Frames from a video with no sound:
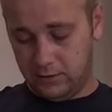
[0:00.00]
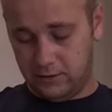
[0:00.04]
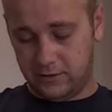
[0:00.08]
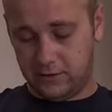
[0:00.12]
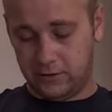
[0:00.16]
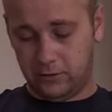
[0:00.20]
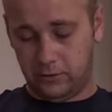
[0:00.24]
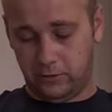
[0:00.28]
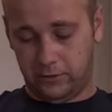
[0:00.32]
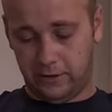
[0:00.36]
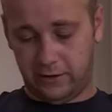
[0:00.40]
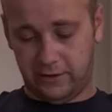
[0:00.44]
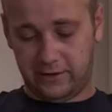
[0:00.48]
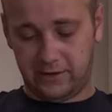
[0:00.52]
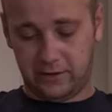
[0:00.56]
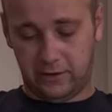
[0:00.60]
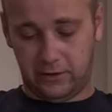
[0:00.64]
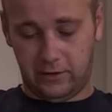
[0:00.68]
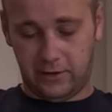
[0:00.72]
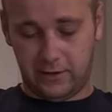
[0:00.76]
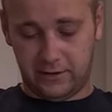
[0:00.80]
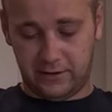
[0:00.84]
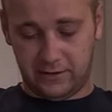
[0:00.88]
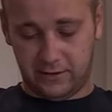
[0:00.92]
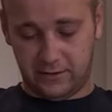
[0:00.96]
So like I said,
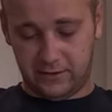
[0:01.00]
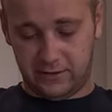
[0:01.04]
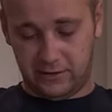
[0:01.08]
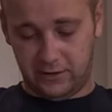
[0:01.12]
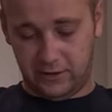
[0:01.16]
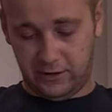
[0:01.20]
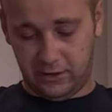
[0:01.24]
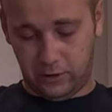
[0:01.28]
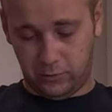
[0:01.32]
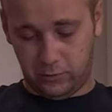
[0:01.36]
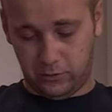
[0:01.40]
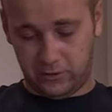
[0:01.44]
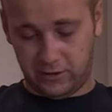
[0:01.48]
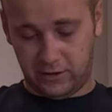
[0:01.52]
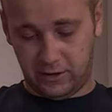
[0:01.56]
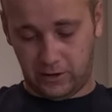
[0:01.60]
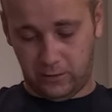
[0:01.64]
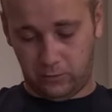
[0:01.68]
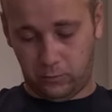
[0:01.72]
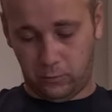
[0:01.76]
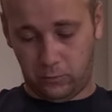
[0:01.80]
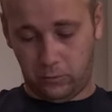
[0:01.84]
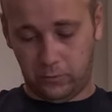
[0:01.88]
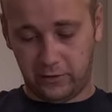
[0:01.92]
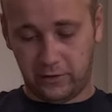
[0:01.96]
you guys can see here, we're just gonna
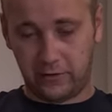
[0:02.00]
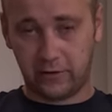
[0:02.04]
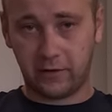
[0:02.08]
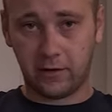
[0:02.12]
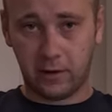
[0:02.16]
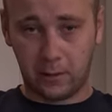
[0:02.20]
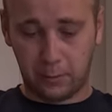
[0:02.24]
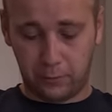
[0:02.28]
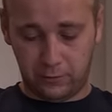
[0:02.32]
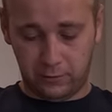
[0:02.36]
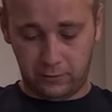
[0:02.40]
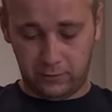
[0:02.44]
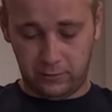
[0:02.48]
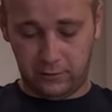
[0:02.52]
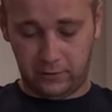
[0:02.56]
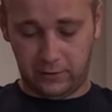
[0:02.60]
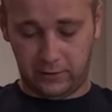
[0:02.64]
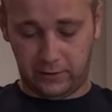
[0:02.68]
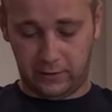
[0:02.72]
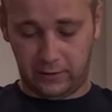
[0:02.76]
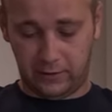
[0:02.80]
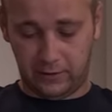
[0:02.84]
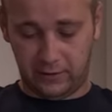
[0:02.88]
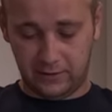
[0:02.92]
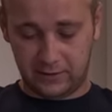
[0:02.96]
roll this up
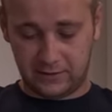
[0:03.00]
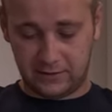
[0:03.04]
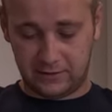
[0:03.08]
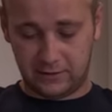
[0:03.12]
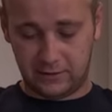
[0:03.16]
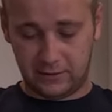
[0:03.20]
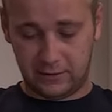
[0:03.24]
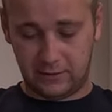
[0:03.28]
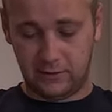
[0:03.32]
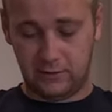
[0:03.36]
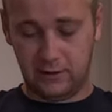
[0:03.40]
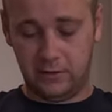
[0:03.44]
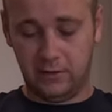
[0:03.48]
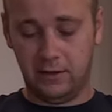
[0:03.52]
like this,